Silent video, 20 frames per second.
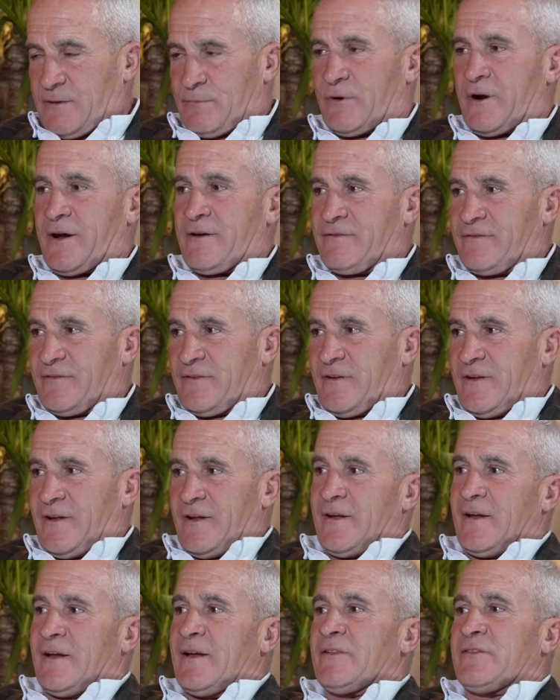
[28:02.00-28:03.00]
breath,
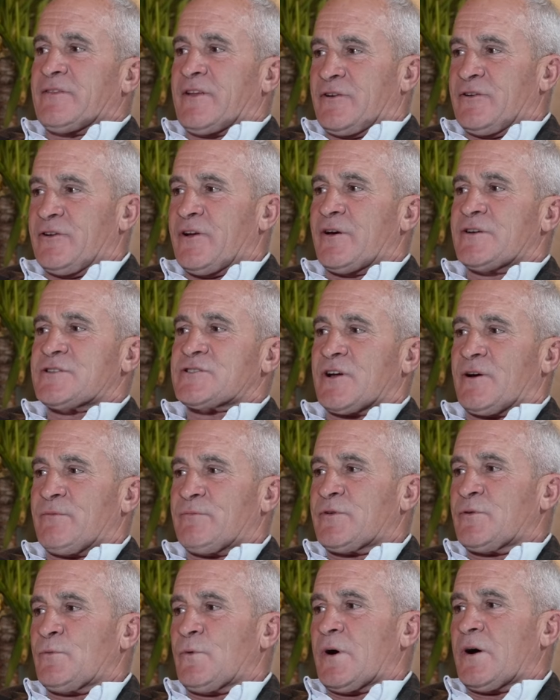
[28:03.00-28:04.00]
then you know it's time
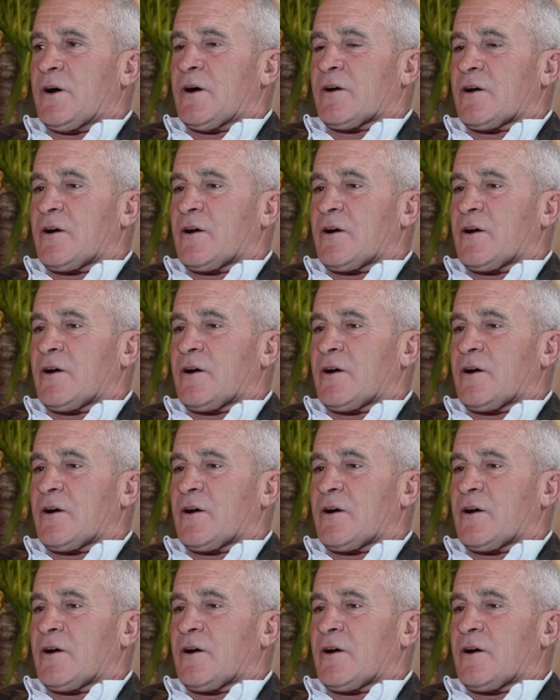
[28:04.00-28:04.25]
to work.